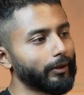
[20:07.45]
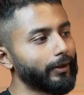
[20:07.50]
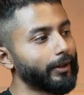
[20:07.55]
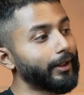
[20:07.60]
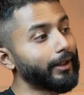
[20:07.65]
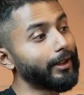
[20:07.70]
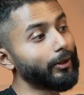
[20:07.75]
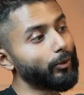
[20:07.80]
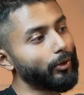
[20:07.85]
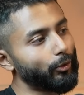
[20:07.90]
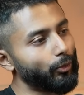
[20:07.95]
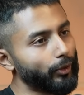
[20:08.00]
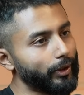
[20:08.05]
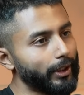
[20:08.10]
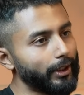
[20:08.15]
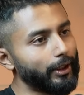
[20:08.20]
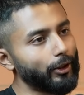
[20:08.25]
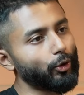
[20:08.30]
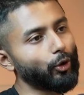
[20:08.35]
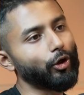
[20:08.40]
Then again, we had to
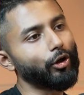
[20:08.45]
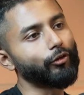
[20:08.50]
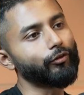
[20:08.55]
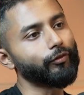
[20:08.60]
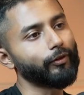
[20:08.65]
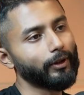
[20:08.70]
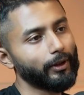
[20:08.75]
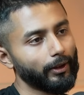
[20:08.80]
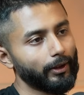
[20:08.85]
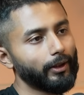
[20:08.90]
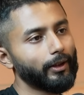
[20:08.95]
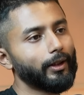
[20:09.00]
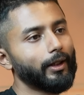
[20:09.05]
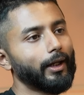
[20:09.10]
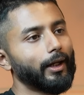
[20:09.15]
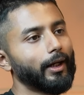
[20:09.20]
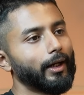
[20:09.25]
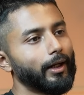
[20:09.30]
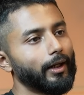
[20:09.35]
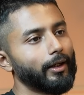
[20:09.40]
take it off
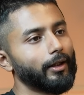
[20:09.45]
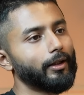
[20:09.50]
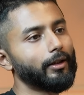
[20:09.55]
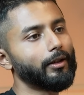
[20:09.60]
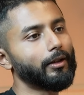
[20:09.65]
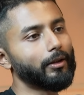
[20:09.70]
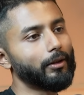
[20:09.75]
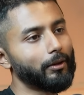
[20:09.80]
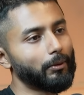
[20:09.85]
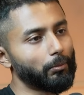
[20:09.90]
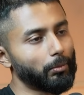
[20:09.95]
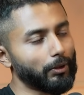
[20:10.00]
and